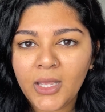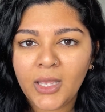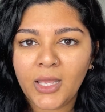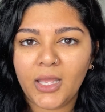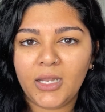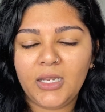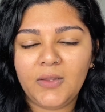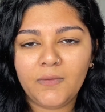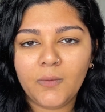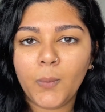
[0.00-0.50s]

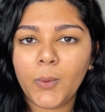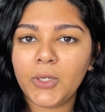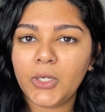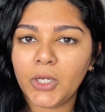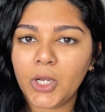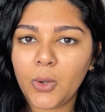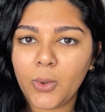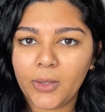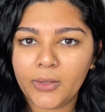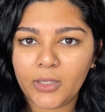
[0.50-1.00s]
and even when you
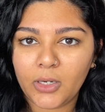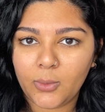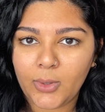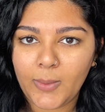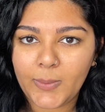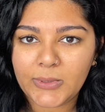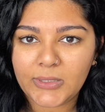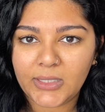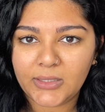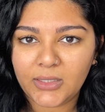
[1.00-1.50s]
go on their
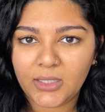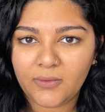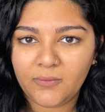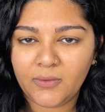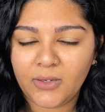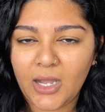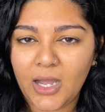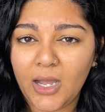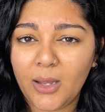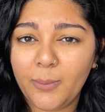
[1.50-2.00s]
website, they've
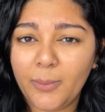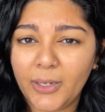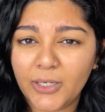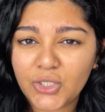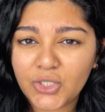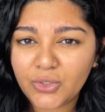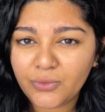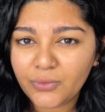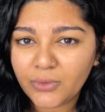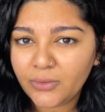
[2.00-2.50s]
got a
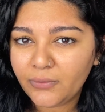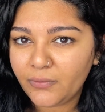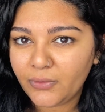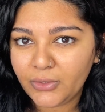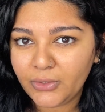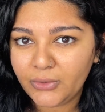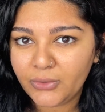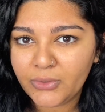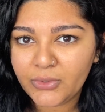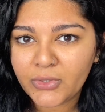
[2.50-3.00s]
bunch of
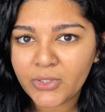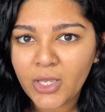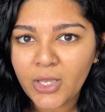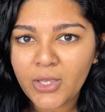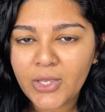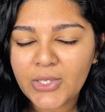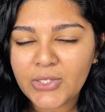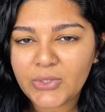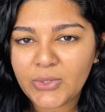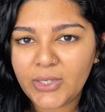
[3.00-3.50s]
reviews.
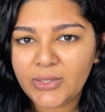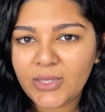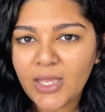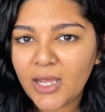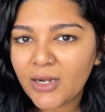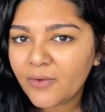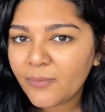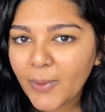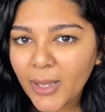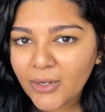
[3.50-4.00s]
So I
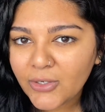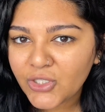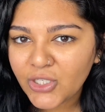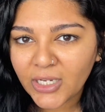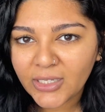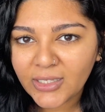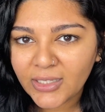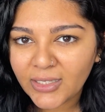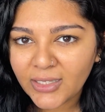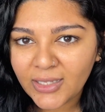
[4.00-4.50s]
thought about
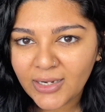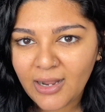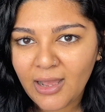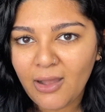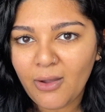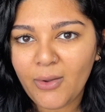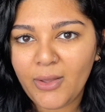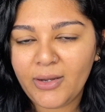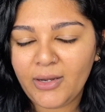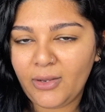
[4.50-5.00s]
checking it
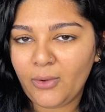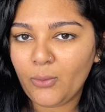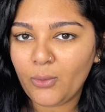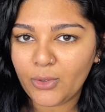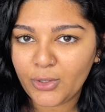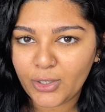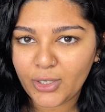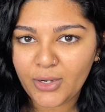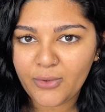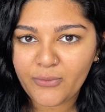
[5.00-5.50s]
out and I
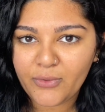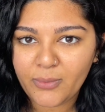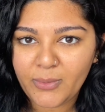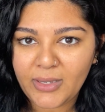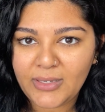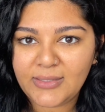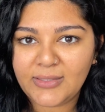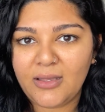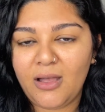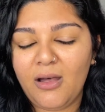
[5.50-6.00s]
ordered it for
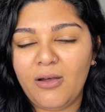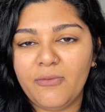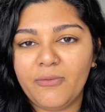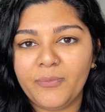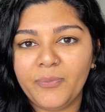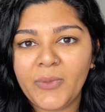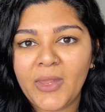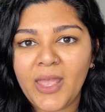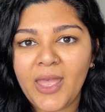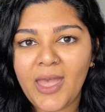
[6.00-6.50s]
myself,
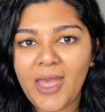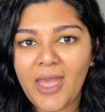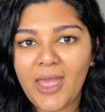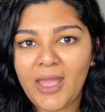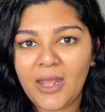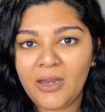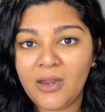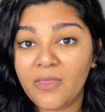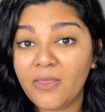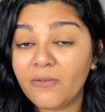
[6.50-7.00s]

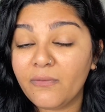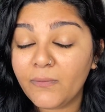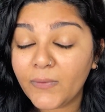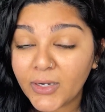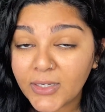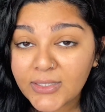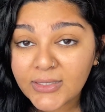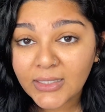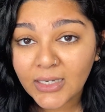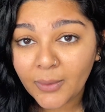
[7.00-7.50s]
and the
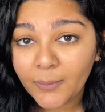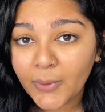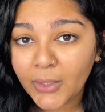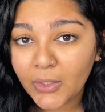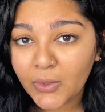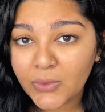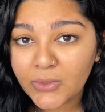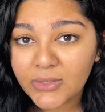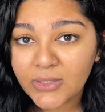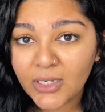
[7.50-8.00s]
first time I
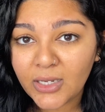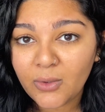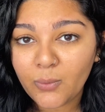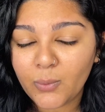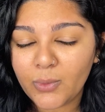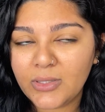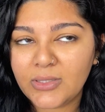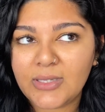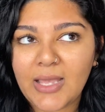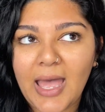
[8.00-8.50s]
used it was